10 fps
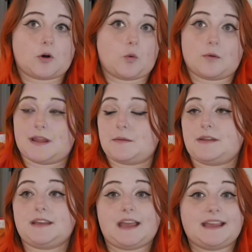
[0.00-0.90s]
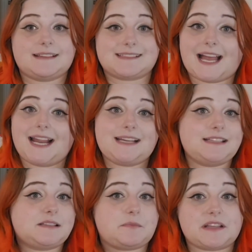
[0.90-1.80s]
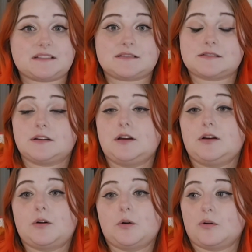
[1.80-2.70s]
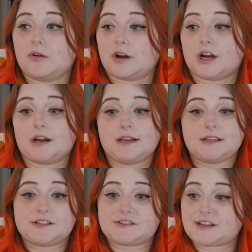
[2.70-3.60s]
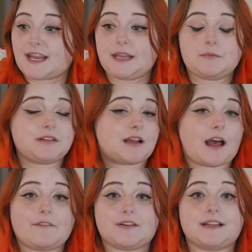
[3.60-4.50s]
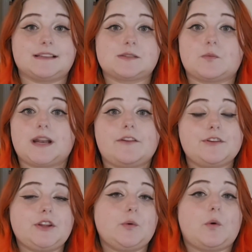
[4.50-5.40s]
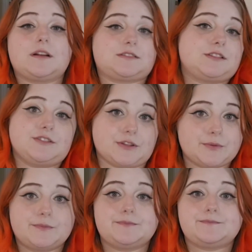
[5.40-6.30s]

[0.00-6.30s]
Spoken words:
or maybe Anxiety to Peace, or Shame to Confidence, whatever you want to do.